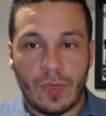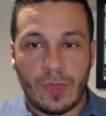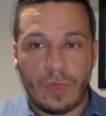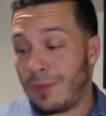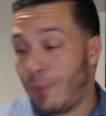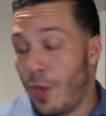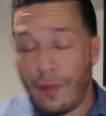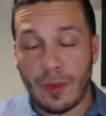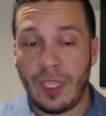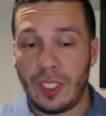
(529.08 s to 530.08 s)
It's a
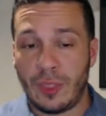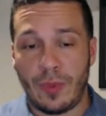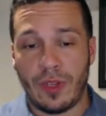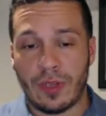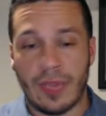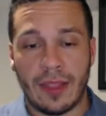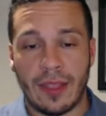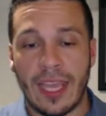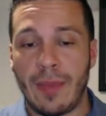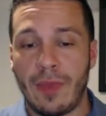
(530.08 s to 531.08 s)
perfect beach beer
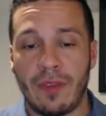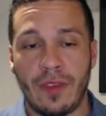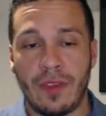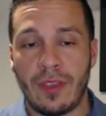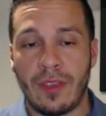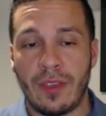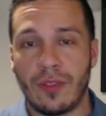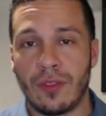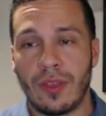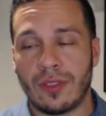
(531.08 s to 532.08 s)
at the A B V.
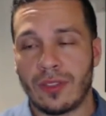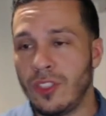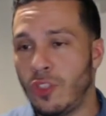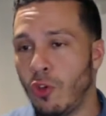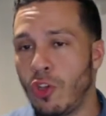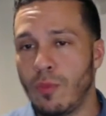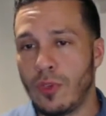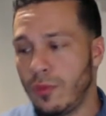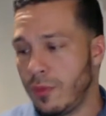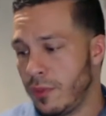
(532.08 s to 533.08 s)
It's
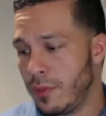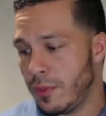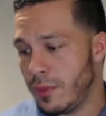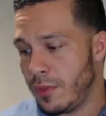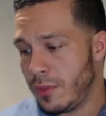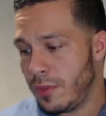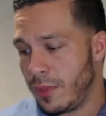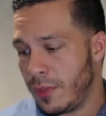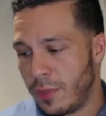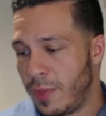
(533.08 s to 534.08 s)
enjoyable.
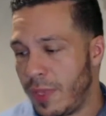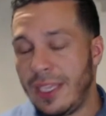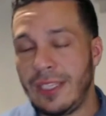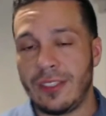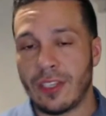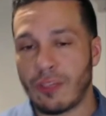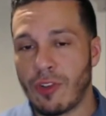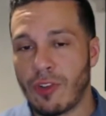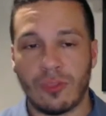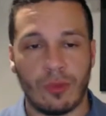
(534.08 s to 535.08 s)
It's going to be easy to
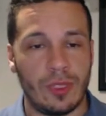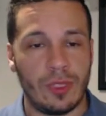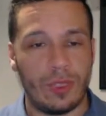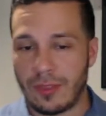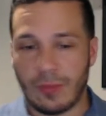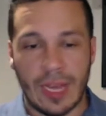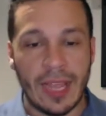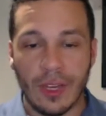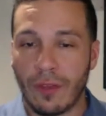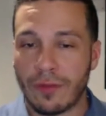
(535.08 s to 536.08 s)
crush. When this is when
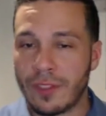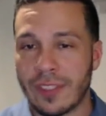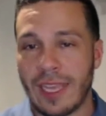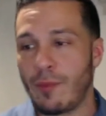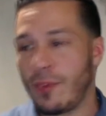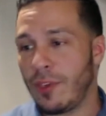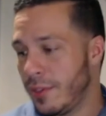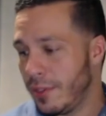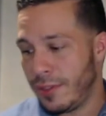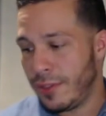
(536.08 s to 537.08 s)
I get off this camera,
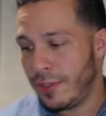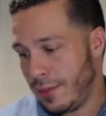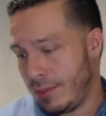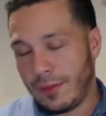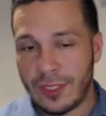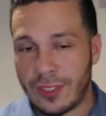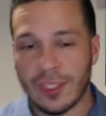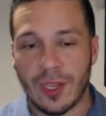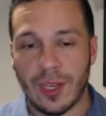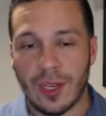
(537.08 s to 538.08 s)
it's
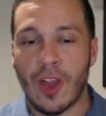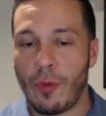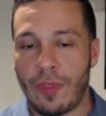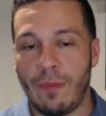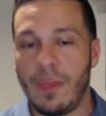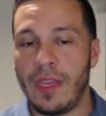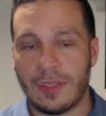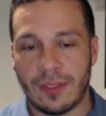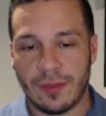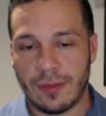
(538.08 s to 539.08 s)
just going to be gone within
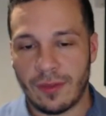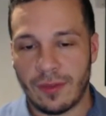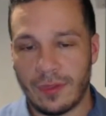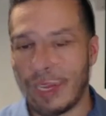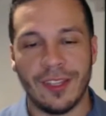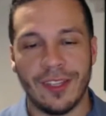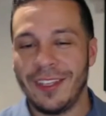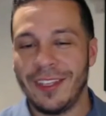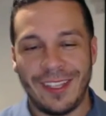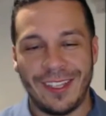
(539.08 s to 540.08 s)
minutes. It's not,
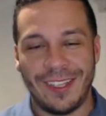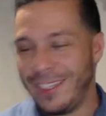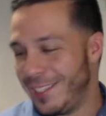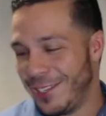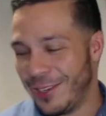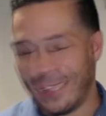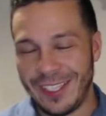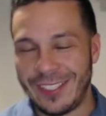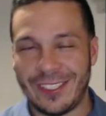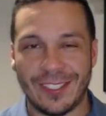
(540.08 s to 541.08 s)
you know,
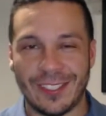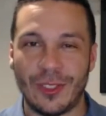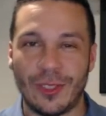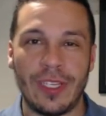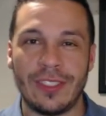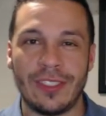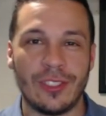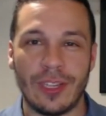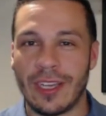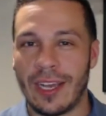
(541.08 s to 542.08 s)
it's just super easy
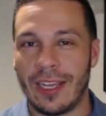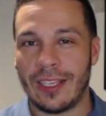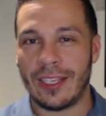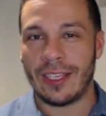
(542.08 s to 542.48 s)
to drink, guys.